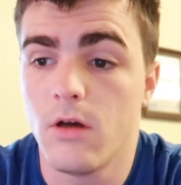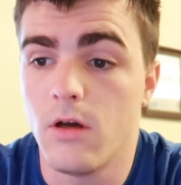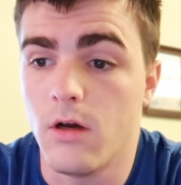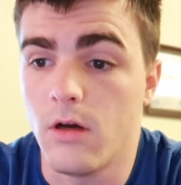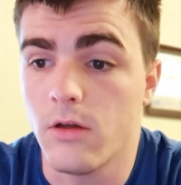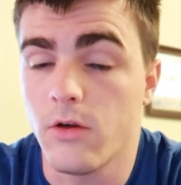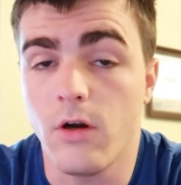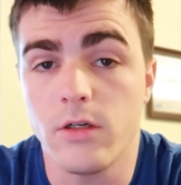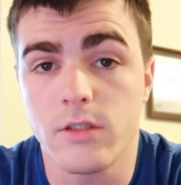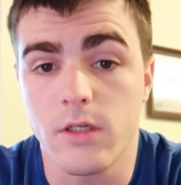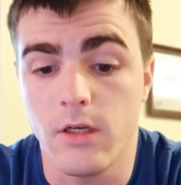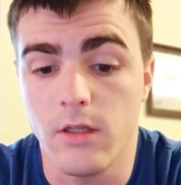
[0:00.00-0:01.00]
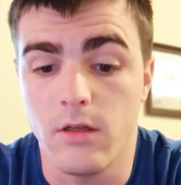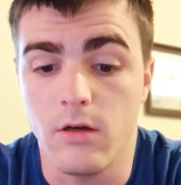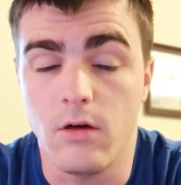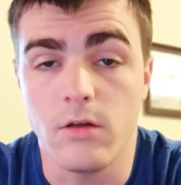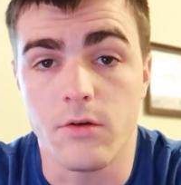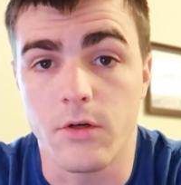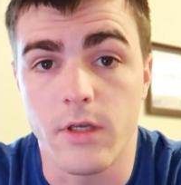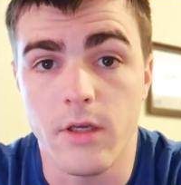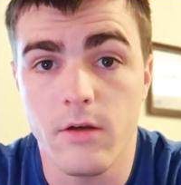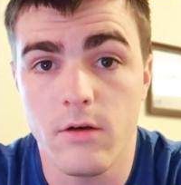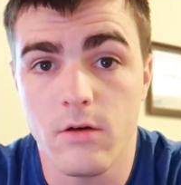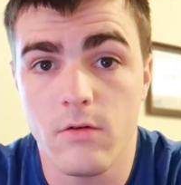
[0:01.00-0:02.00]
You're also gonna get all your
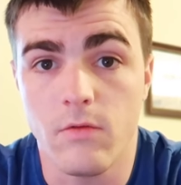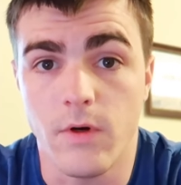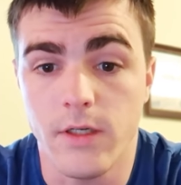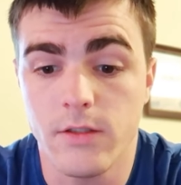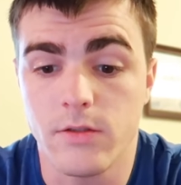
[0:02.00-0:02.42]
gear, right?